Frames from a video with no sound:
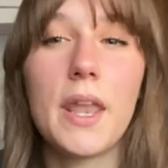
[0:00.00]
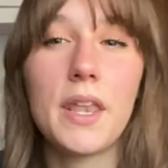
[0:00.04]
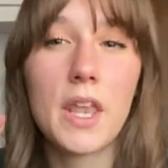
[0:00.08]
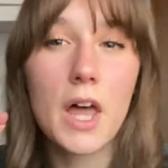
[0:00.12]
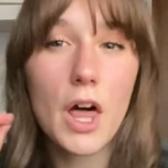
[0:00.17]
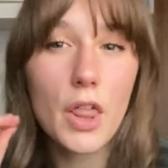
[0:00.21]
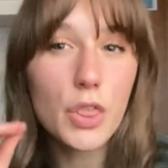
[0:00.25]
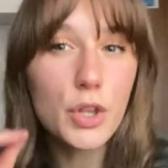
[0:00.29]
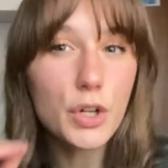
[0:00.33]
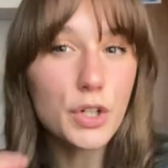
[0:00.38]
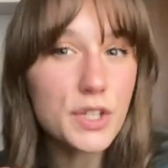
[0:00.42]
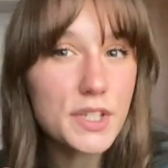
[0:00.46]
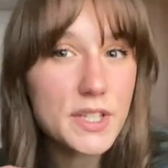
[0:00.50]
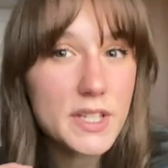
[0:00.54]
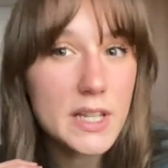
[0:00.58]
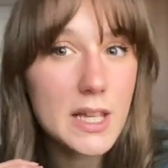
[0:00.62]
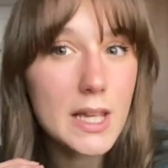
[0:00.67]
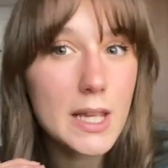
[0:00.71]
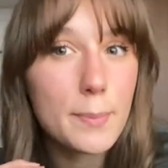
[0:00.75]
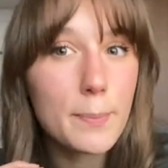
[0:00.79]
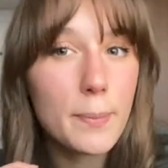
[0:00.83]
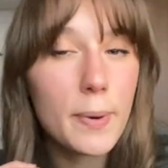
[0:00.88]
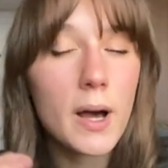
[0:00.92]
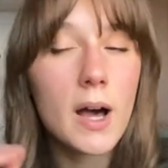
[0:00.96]
Another
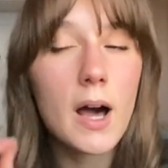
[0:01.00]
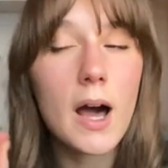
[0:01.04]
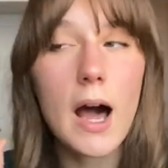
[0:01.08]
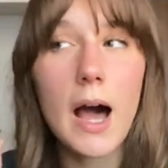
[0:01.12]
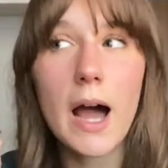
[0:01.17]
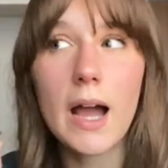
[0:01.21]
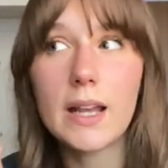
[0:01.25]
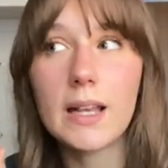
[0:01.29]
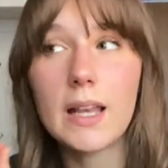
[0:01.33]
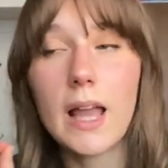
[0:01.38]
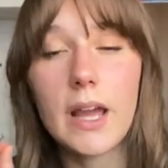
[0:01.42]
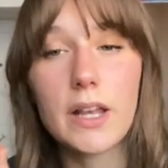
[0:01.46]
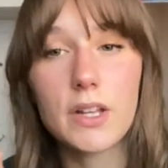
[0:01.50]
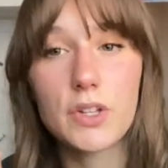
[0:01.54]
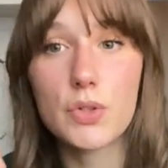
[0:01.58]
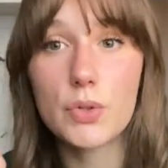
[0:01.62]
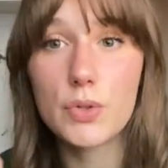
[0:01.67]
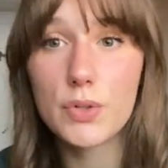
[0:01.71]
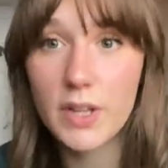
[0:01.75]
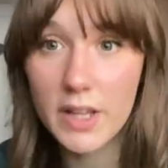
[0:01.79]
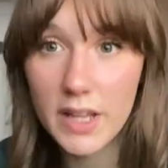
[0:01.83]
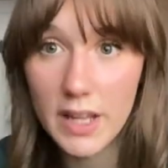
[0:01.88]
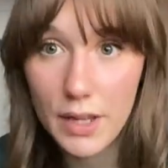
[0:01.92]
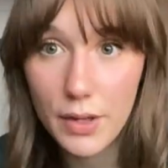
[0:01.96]
tip I like
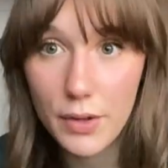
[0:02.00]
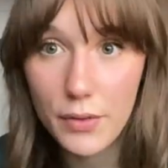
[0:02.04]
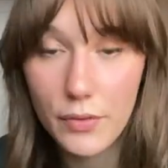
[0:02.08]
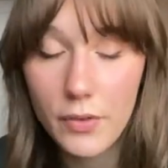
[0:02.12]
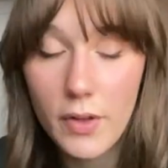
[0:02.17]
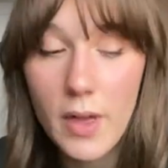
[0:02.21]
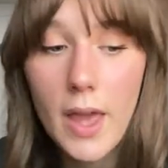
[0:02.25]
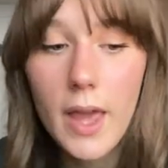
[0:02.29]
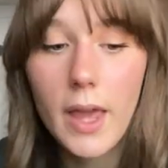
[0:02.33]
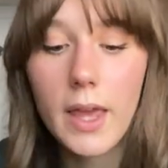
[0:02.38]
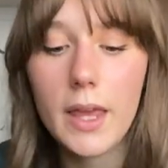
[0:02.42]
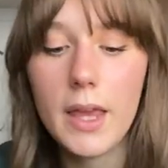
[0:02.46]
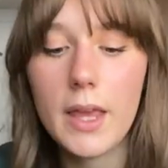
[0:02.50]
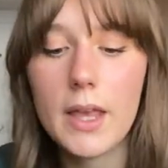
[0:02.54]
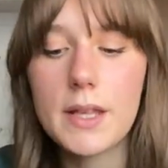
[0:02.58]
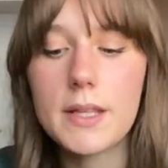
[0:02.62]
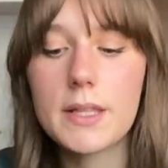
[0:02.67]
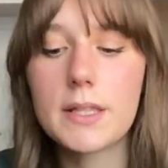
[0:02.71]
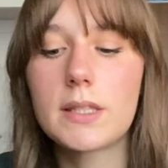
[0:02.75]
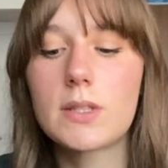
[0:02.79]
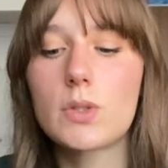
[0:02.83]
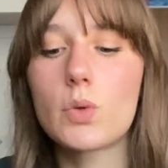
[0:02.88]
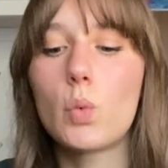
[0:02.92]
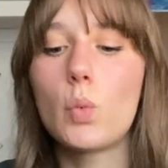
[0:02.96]
to give
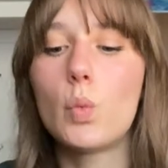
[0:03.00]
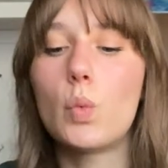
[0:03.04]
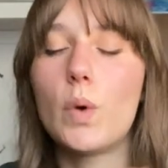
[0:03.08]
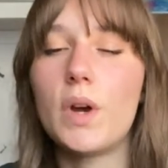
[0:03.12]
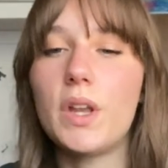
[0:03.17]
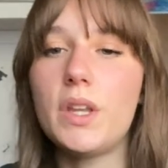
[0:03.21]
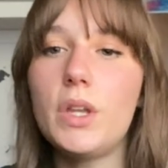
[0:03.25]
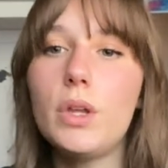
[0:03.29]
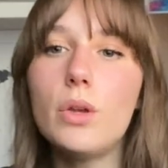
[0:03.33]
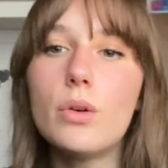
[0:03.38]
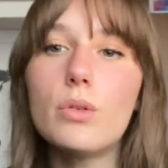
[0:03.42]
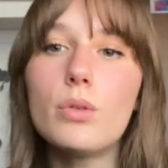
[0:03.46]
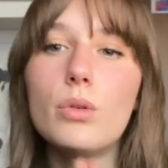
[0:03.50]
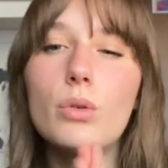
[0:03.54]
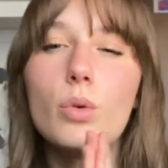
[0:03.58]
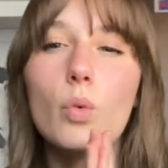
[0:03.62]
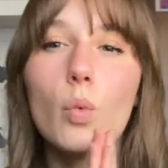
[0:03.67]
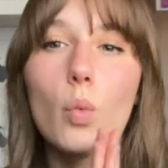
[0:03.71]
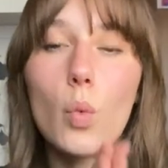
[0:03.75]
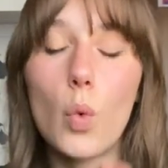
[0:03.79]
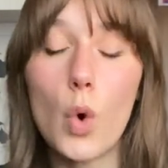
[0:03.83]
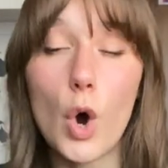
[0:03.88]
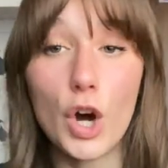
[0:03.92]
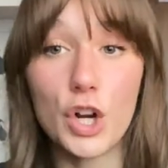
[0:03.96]
is when you
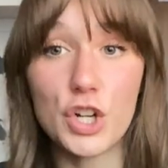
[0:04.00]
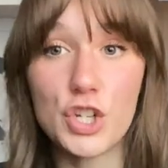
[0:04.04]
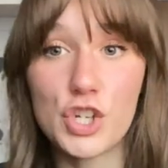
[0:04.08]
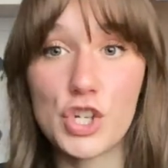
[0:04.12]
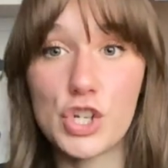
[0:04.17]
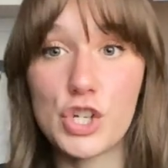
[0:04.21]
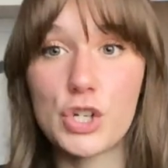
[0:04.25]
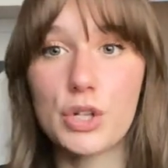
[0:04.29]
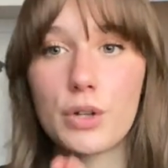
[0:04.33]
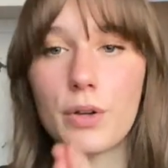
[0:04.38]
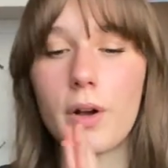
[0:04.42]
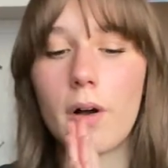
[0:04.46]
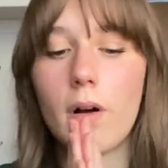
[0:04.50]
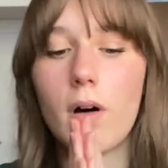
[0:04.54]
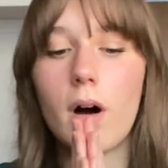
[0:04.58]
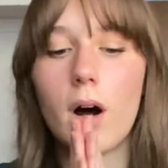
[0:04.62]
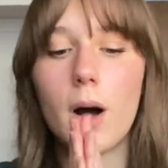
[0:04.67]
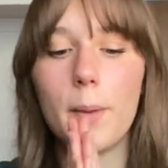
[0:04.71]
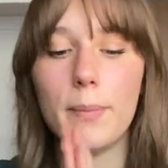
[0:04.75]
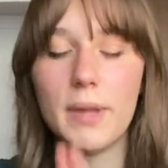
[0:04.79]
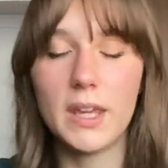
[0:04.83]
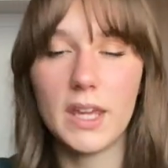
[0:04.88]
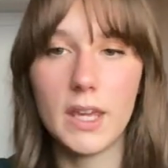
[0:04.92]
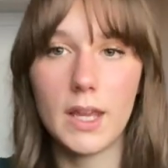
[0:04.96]
watch
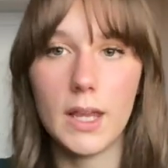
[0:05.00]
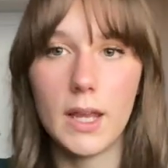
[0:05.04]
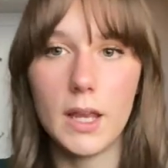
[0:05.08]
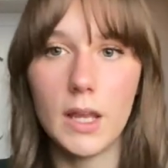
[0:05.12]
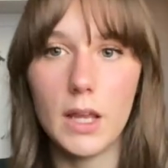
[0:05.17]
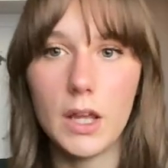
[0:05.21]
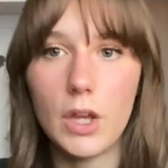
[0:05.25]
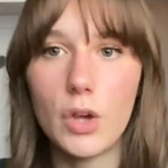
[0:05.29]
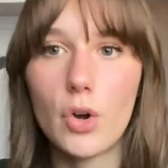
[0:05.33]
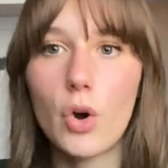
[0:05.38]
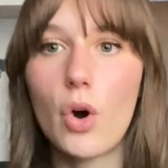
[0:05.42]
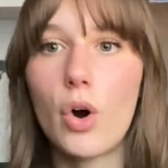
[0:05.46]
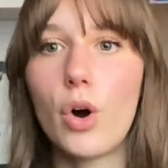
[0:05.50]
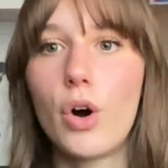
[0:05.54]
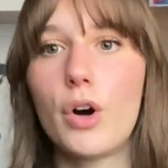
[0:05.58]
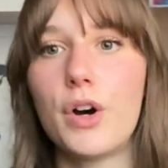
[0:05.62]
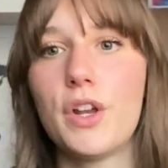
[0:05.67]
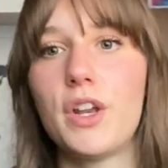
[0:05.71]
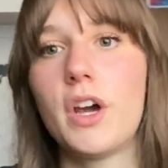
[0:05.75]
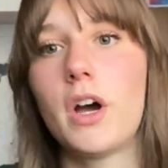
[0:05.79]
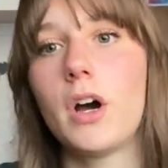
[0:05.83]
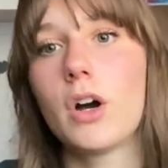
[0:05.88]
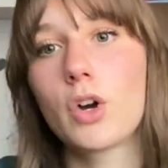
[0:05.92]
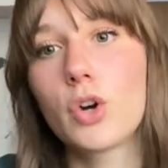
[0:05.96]
a bikini
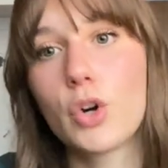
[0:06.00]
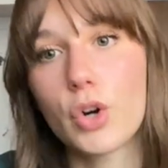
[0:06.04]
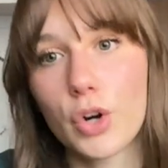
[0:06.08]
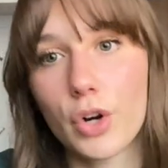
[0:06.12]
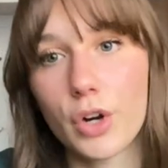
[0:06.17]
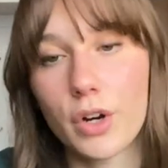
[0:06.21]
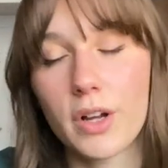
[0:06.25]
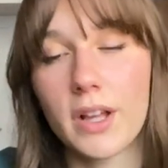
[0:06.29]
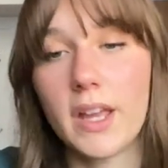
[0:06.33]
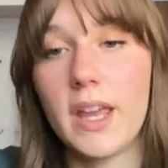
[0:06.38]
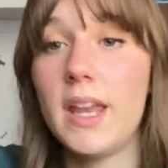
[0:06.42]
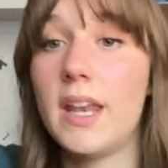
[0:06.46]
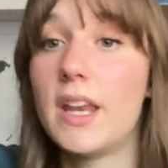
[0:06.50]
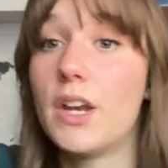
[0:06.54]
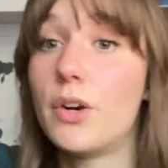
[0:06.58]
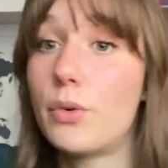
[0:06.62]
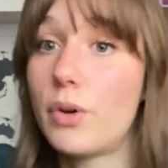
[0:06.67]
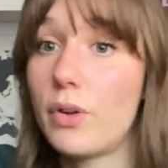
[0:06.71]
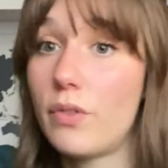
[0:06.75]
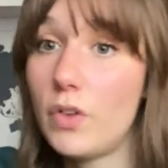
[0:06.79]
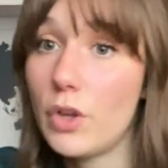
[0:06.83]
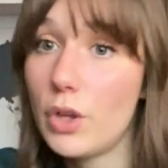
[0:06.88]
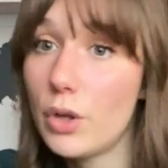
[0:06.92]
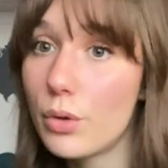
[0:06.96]
on a girl in a
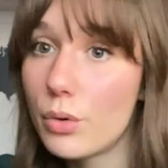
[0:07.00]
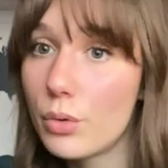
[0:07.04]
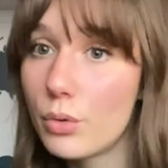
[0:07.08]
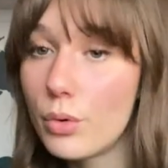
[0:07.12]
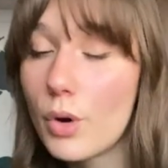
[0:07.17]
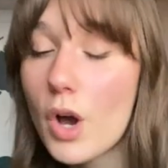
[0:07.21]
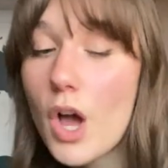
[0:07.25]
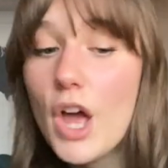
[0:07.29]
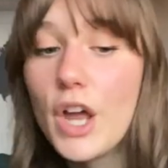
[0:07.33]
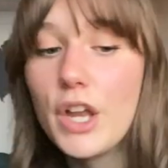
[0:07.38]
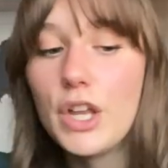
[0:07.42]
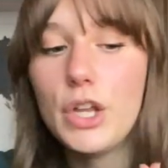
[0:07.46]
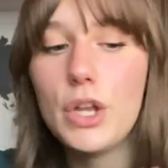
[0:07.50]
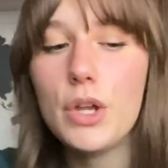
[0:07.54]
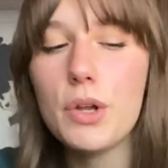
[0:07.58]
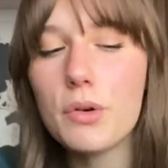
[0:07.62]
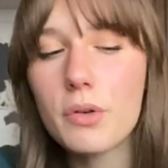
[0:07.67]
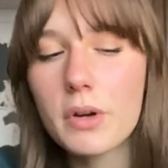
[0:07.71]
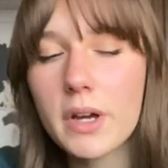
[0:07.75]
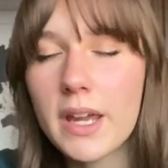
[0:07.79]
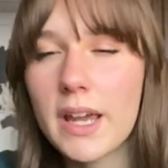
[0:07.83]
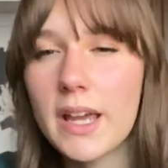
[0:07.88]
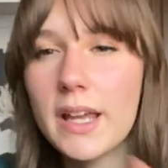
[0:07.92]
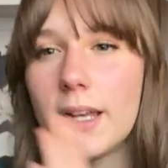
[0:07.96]
review,
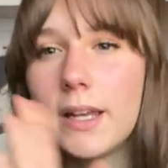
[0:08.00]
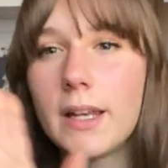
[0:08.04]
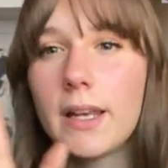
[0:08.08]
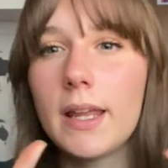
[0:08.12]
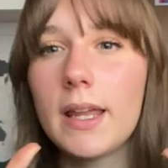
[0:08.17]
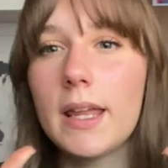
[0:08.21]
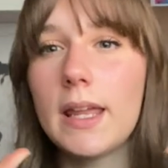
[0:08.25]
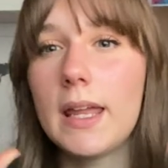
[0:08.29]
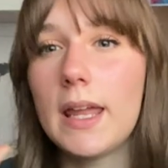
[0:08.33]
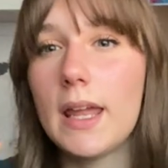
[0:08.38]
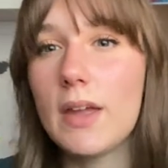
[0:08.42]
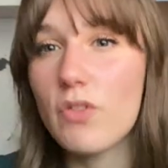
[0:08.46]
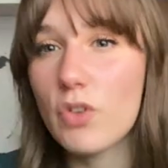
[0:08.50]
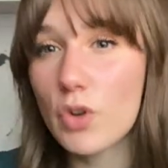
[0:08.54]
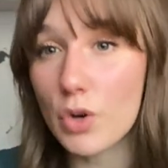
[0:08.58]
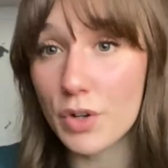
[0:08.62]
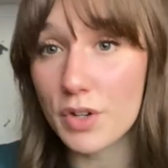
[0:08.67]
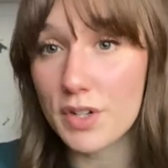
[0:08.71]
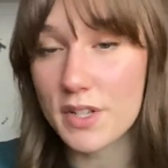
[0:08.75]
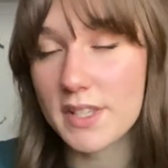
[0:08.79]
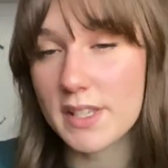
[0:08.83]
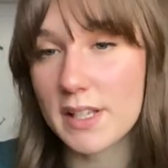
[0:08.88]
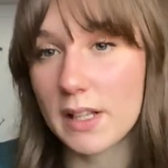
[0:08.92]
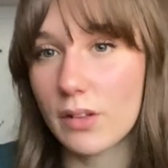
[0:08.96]
you can give
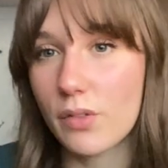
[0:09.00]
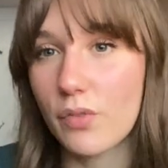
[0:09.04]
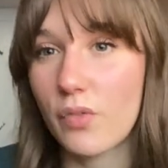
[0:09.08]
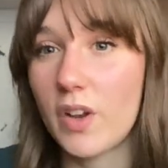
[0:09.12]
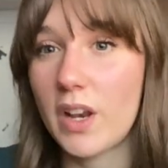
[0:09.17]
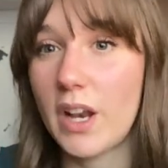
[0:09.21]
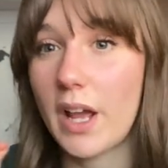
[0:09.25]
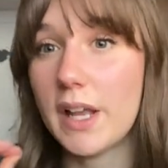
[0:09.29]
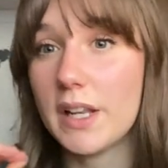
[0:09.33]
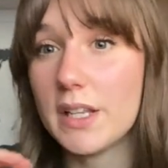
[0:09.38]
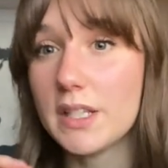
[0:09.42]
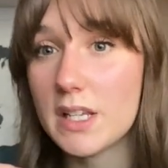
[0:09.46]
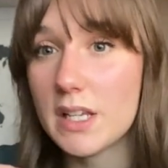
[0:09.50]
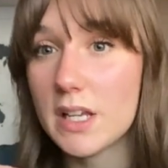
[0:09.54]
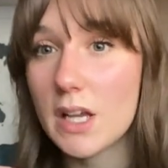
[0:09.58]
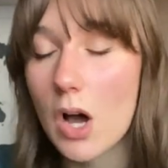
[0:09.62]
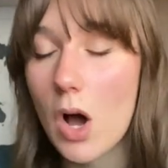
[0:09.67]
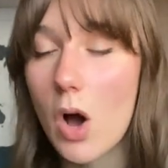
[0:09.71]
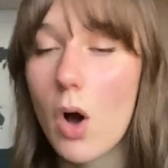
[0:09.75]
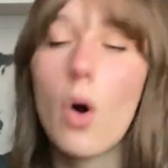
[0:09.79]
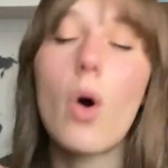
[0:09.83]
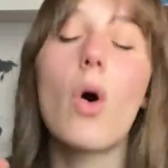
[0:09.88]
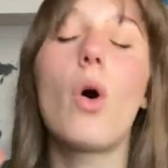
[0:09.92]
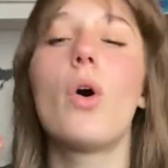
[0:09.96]
yourself an idea
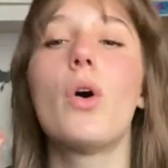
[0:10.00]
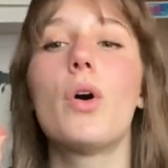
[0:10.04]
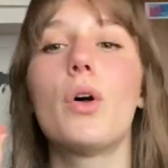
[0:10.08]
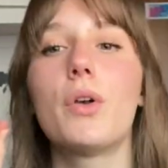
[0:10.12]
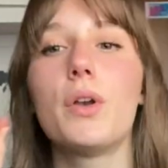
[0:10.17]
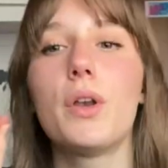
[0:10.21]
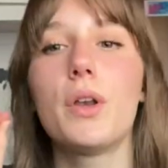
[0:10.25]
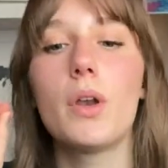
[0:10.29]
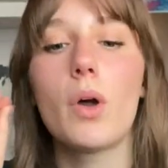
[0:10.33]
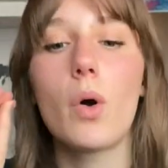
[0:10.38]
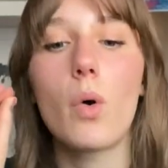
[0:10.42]
on